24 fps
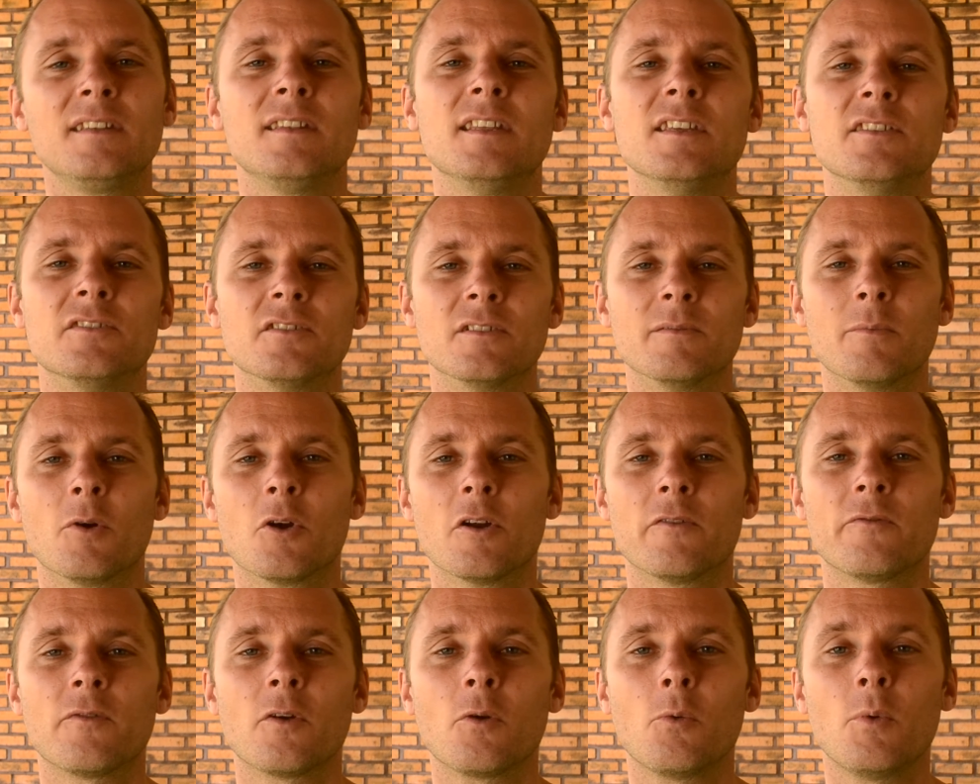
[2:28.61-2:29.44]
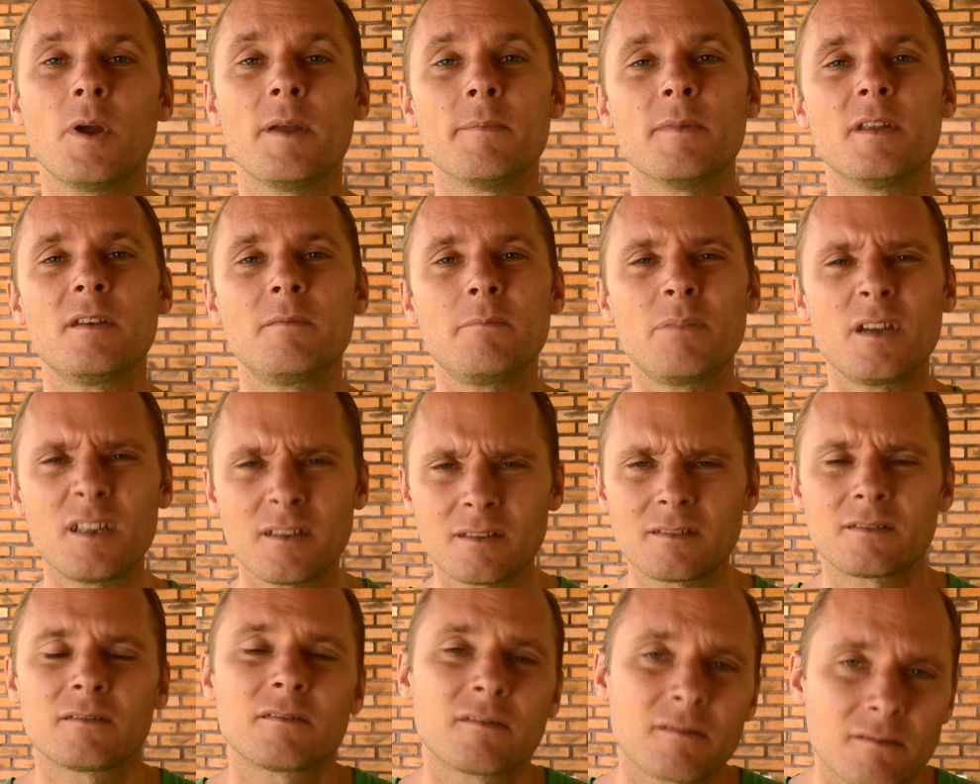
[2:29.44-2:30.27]
these are more for women, but
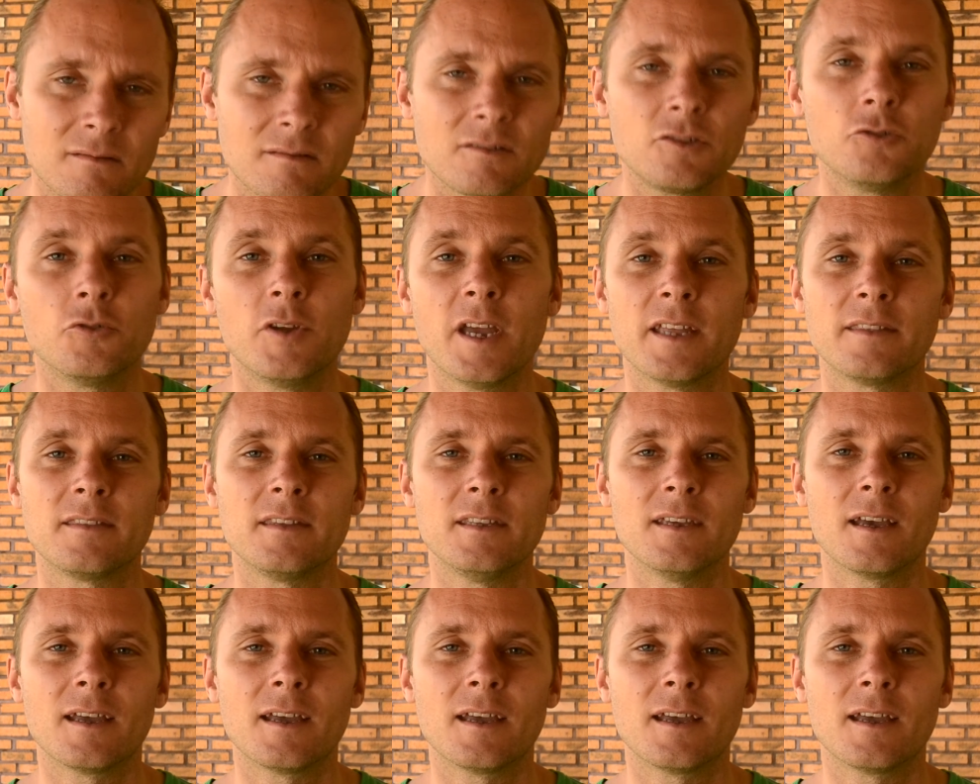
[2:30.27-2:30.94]
you get the